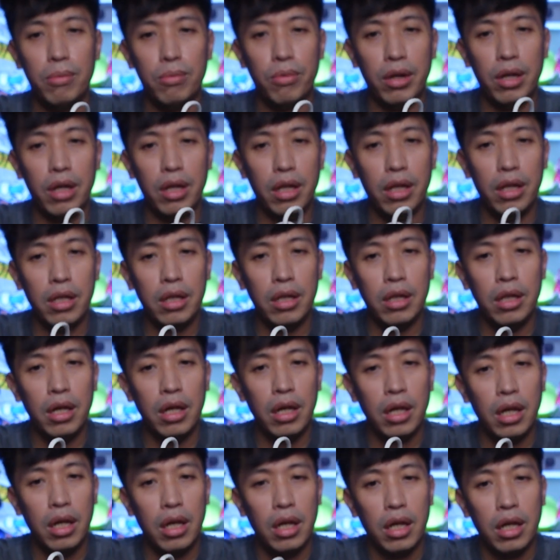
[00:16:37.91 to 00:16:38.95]
when
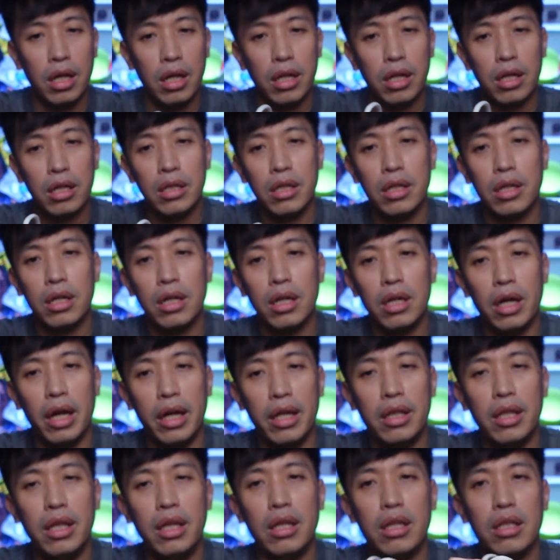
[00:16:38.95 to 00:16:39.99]
I
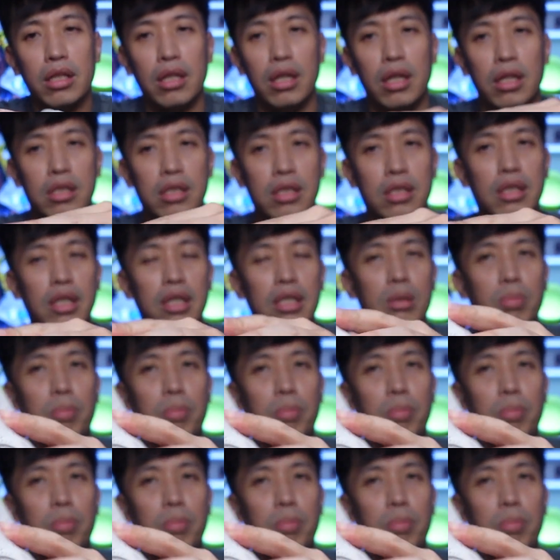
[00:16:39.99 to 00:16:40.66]
think it's this